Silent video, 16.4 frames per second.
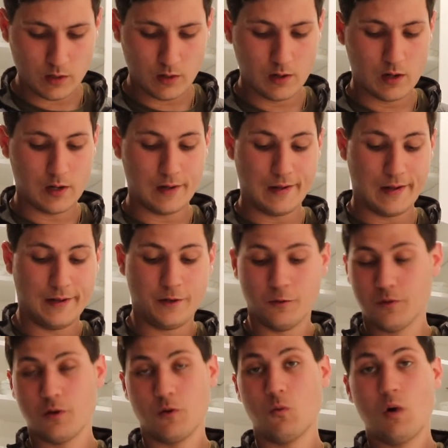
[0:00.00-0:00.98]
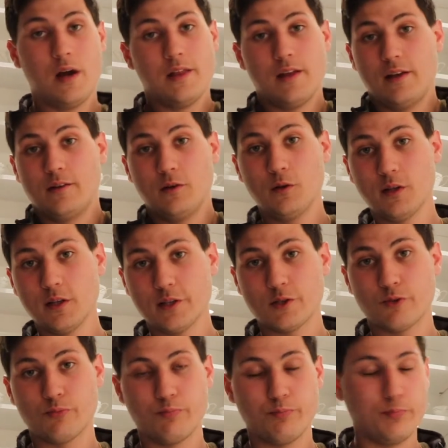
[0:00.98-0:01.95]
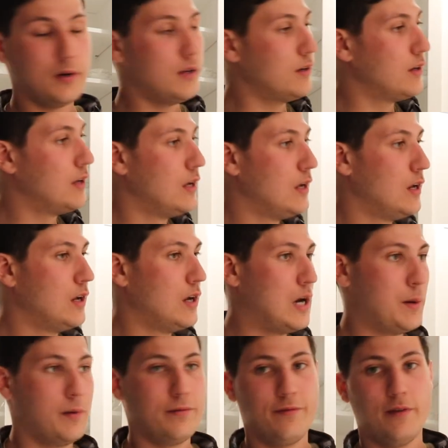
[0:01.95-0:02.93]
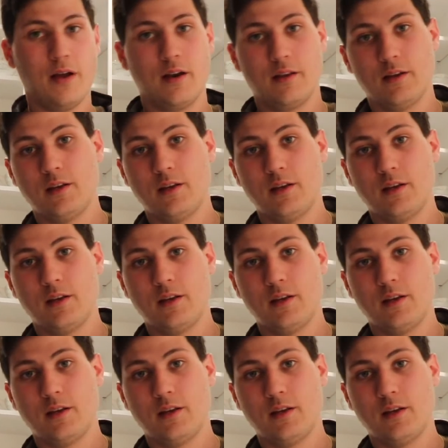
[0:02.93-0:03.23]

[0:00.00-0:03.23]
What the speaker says: I don't know why they do this, but I'm a fan of the